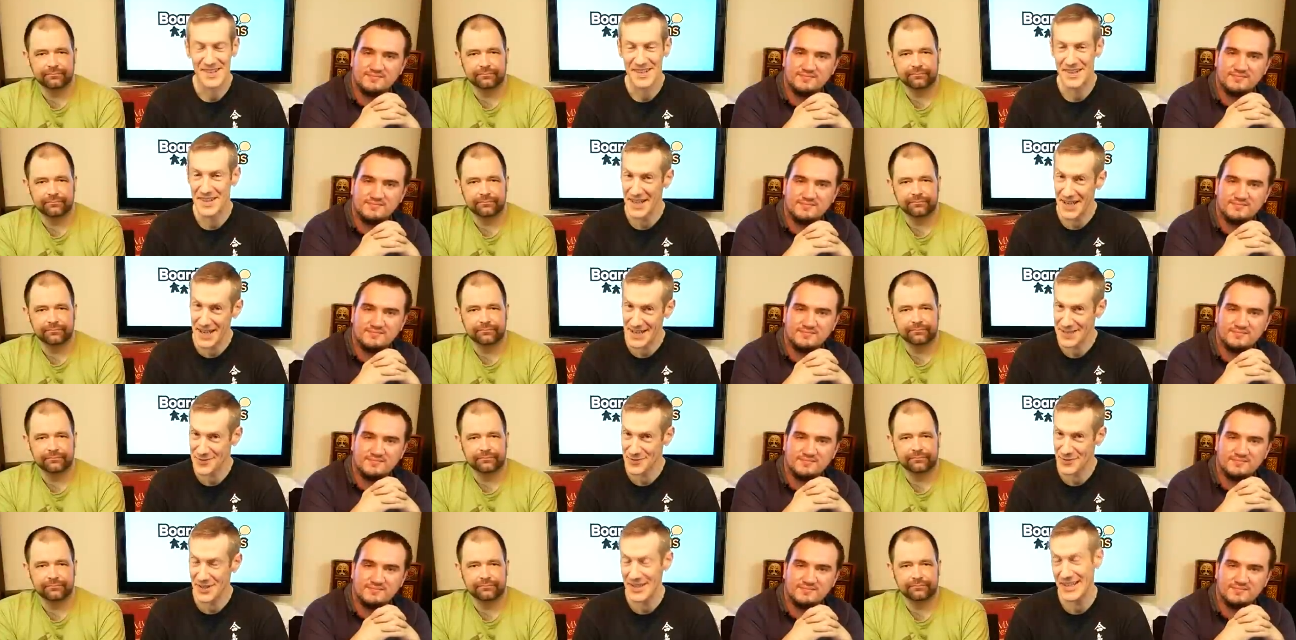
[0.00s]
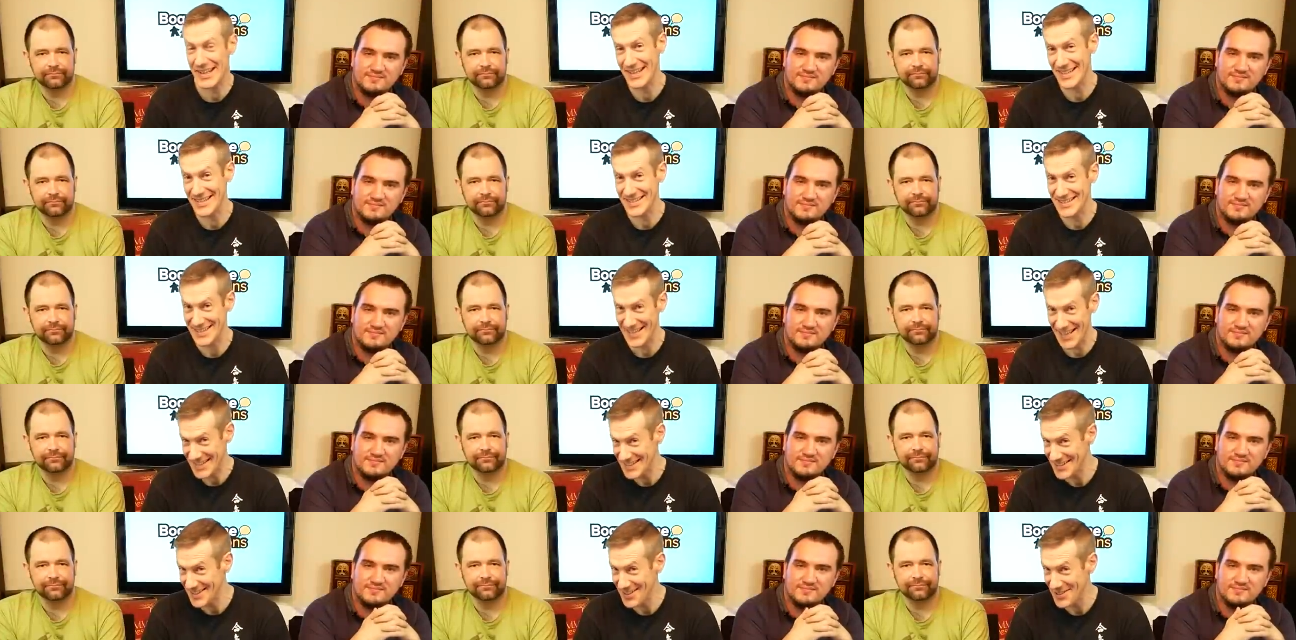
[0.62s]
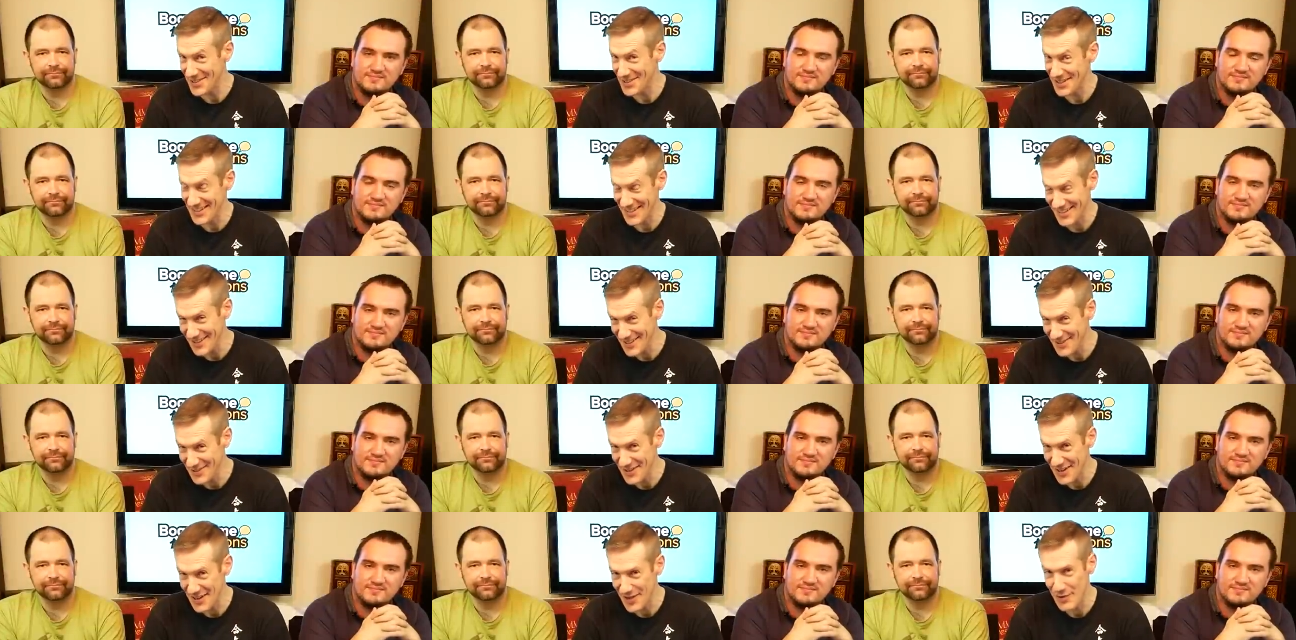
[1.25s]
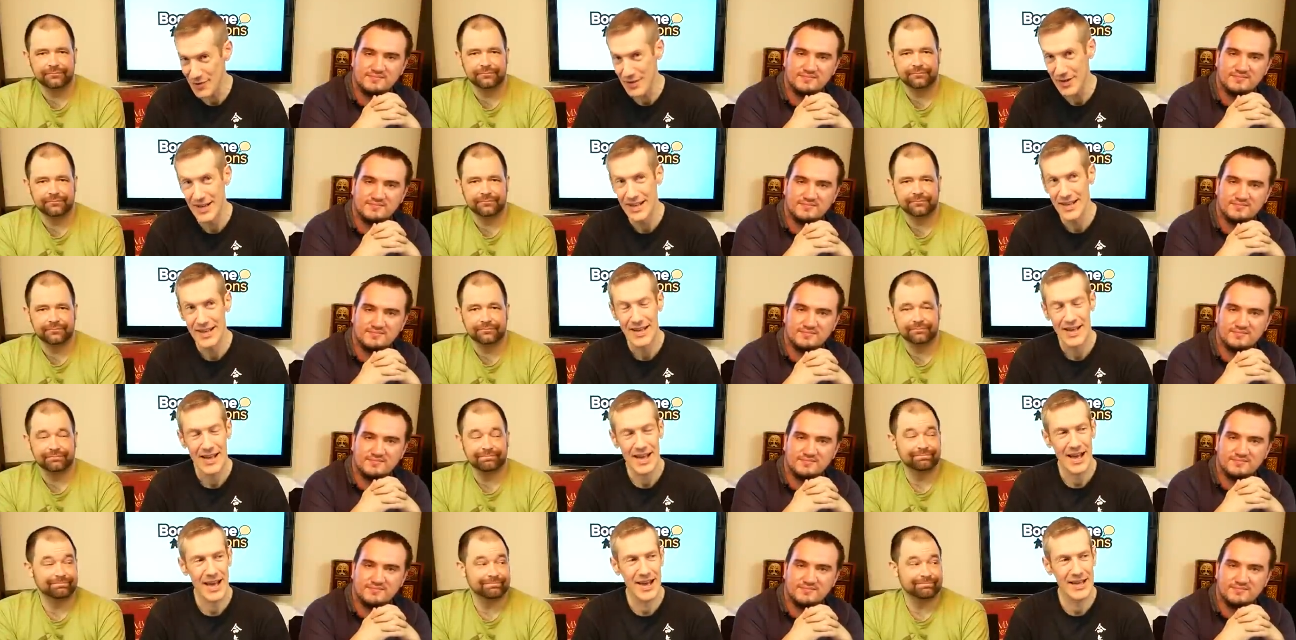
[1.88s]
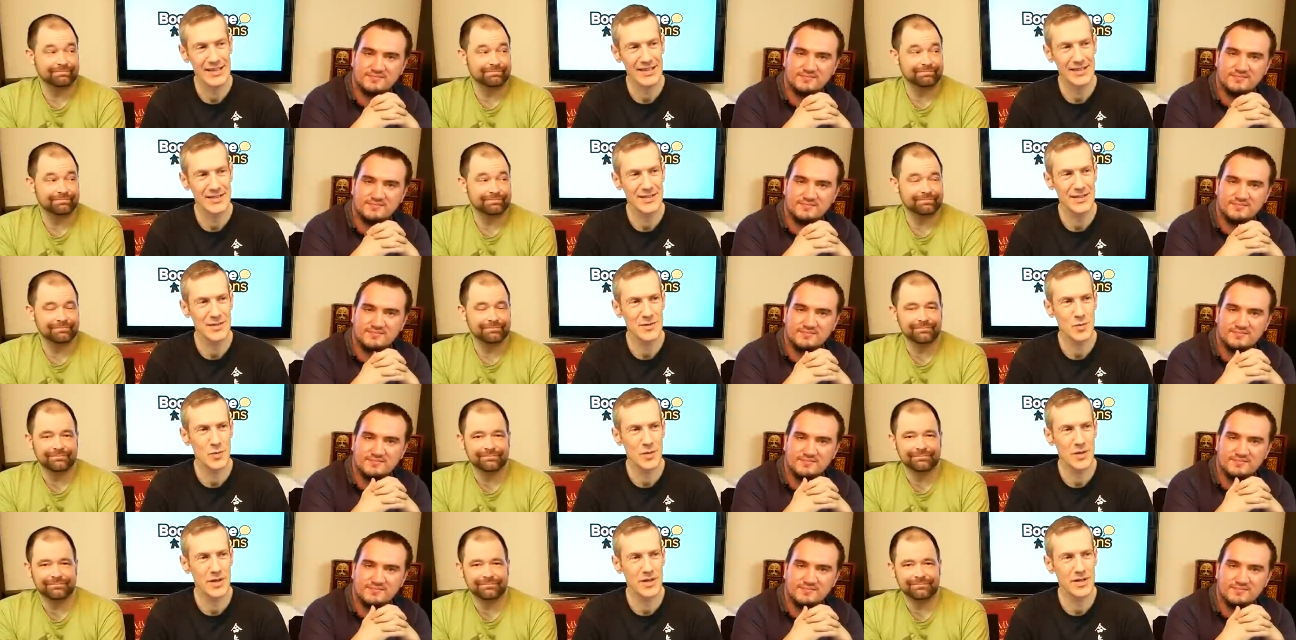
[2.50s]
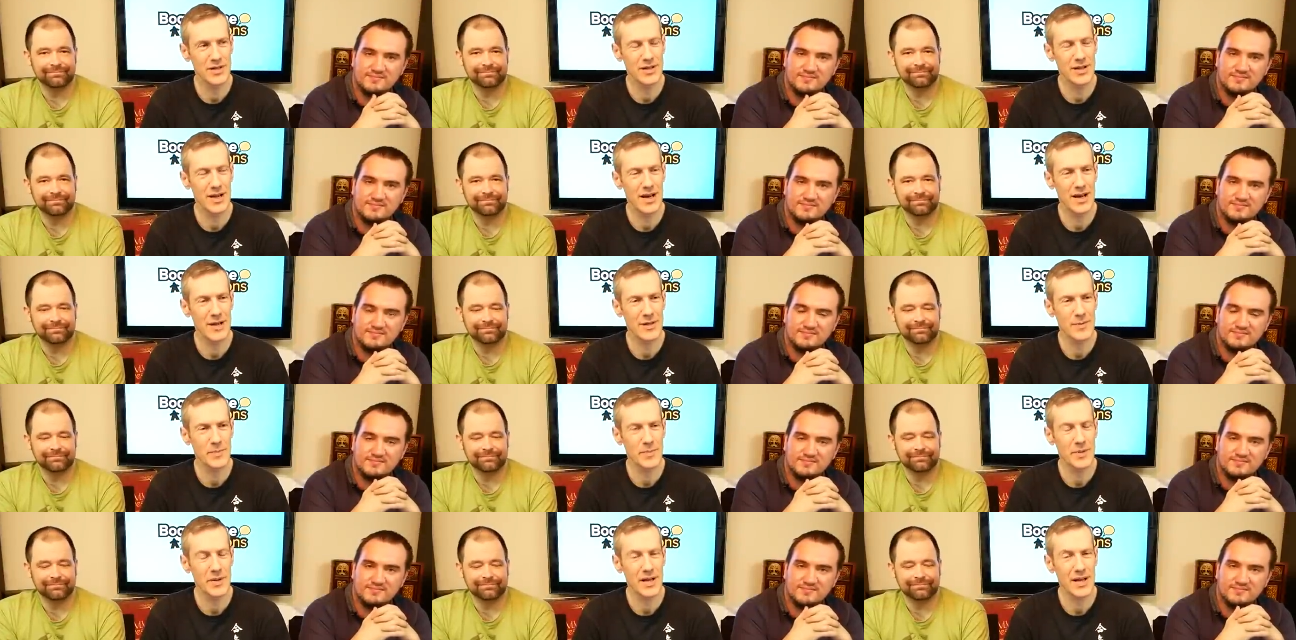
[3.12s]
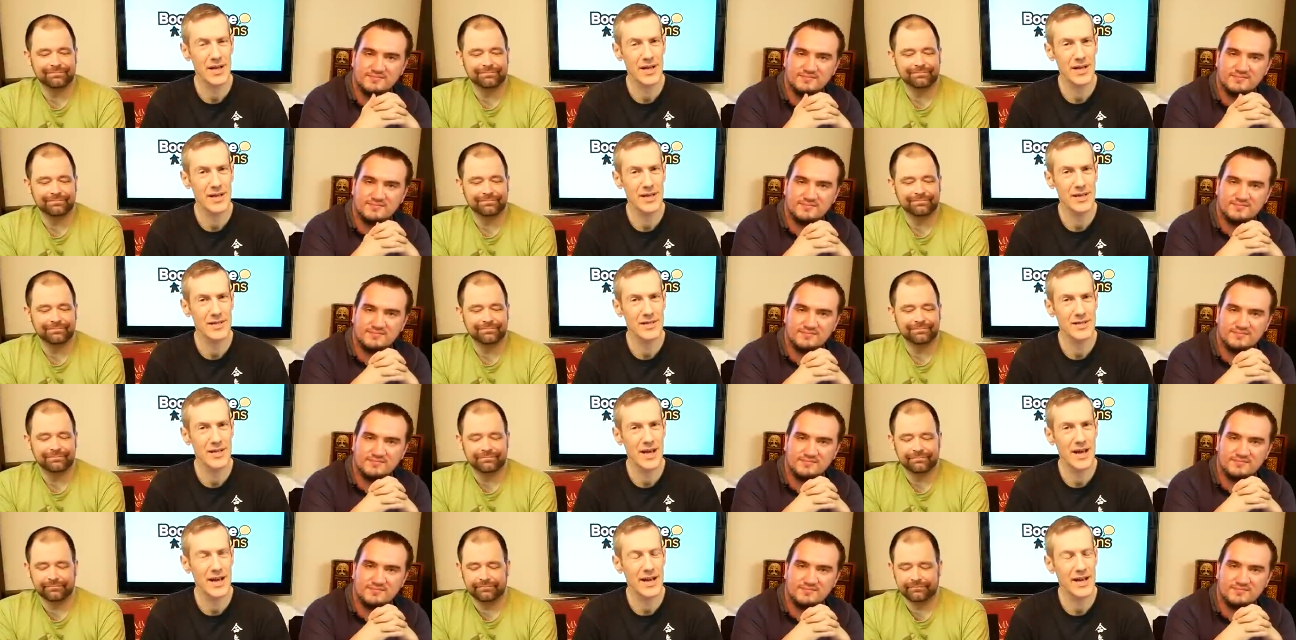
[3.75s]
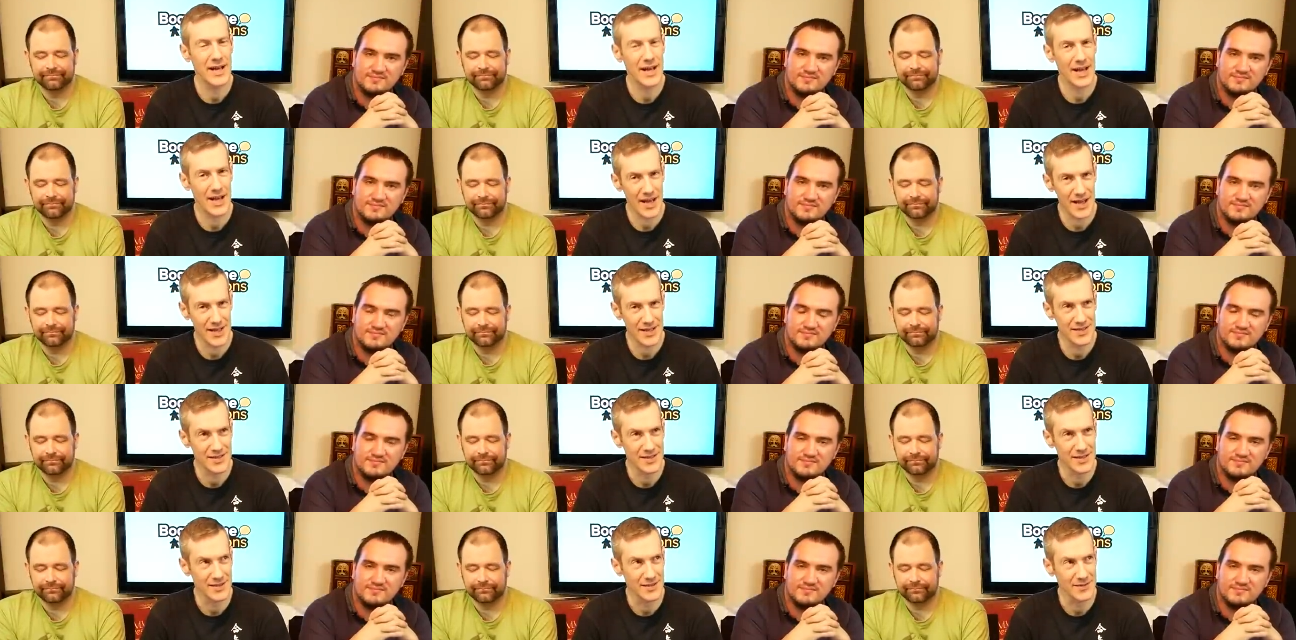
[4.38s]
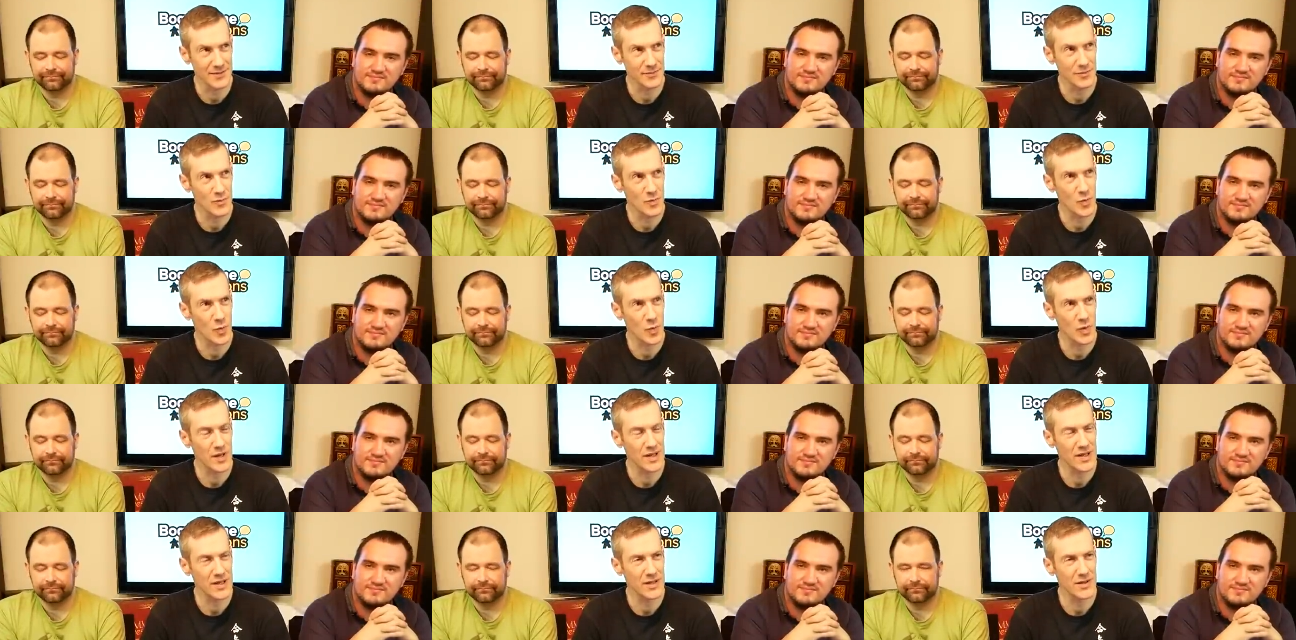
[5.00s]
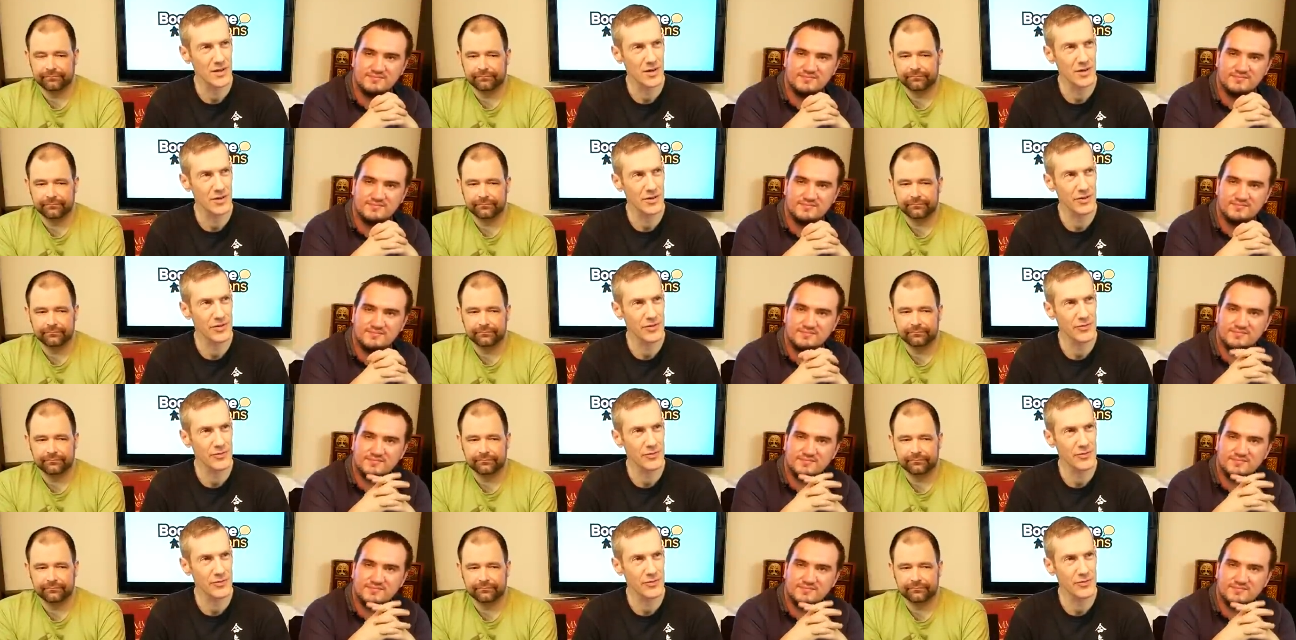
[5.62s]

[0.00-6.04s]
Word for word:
Speaker 1: The next one is yet another Euro. And this is one I played at Essen. We got